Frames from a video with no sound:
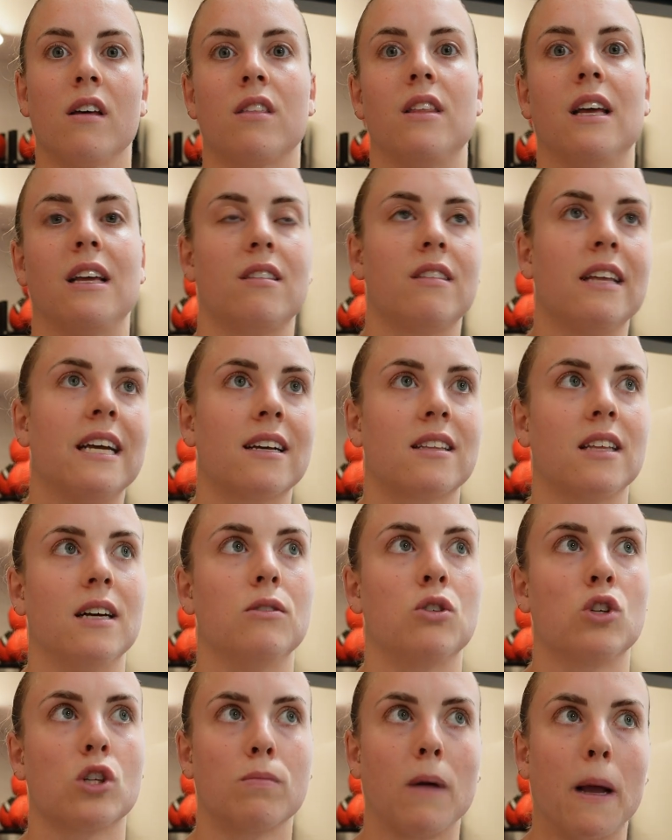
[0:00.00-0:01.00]
they think
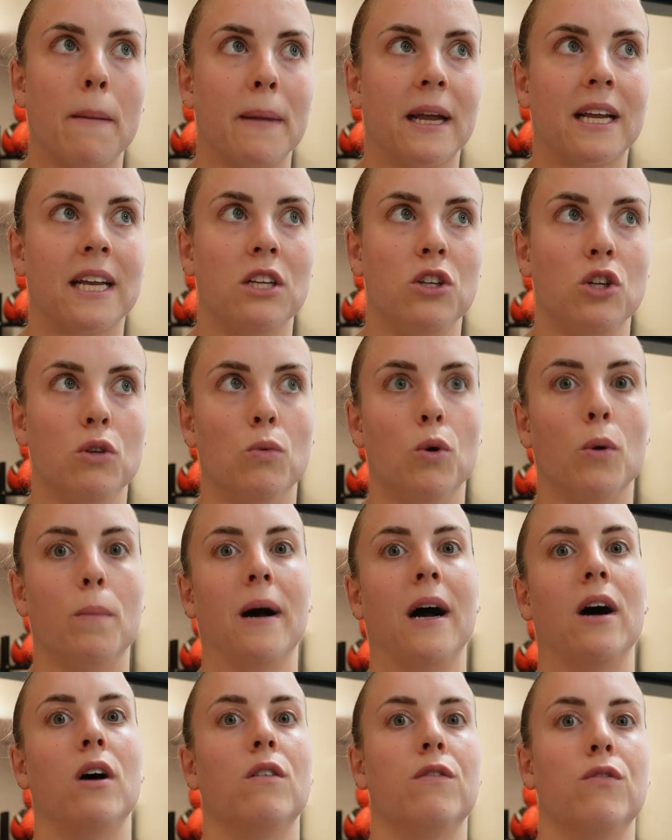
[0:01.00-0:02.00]
that just by making you more
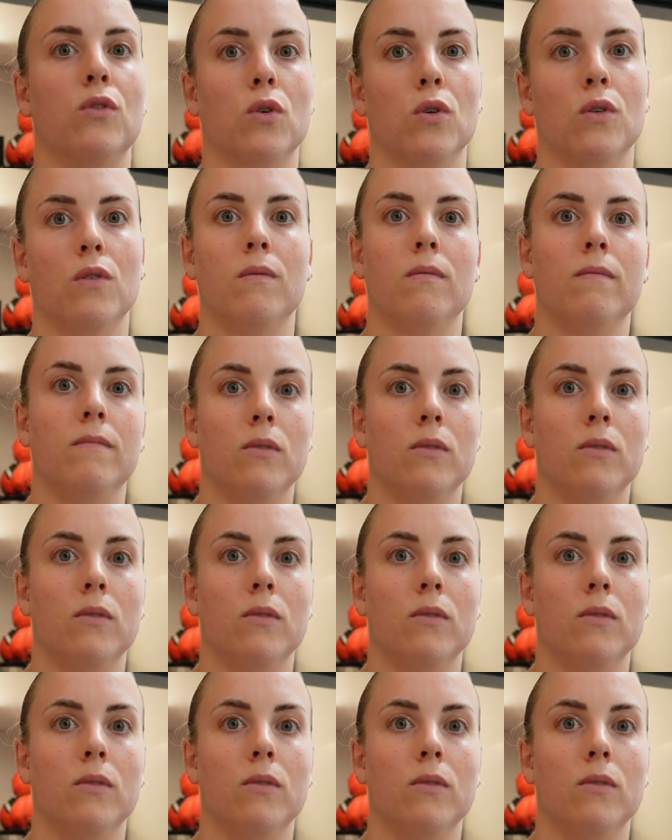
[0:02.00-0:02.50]
powerful or